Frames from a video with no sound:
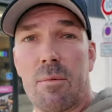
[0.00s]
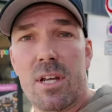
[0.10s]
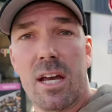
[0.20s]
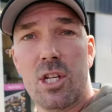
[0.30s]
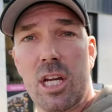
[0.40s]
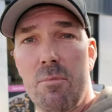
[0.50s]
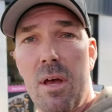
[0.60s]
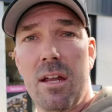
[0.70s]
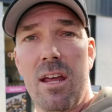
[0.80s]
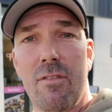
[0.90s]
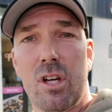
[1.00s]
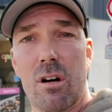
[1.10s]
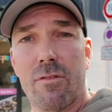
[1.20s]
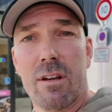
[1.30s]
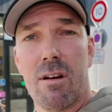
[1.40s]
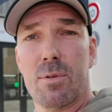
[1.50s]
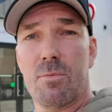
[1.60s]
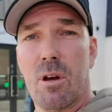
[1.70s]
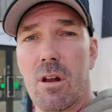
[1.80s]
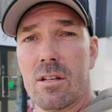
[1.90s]
come down, check them out, have a coffee, grab
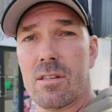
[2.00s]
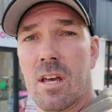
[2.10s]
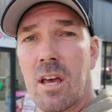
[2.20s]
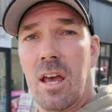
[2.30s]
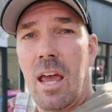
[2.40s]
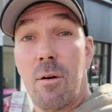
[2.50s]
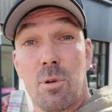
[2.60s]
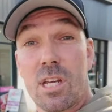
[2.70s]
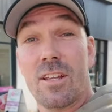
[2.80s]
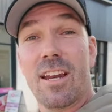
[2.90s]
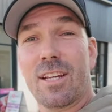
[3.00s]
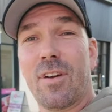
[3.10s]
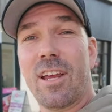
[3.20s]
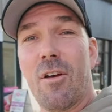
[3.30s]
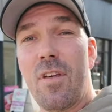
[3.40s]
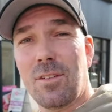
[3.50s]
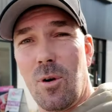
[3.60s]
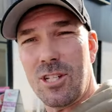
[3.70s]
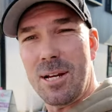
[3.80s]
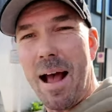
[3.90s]
some donuts, and we'll see you in the next video. Thanks
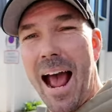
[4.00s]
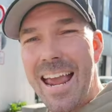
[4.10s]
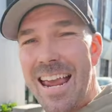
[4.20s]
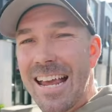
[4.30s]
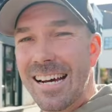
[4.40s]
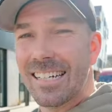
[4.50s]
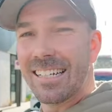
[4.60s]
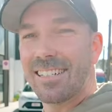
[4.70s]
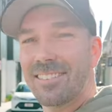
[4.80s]
for watching. Bye!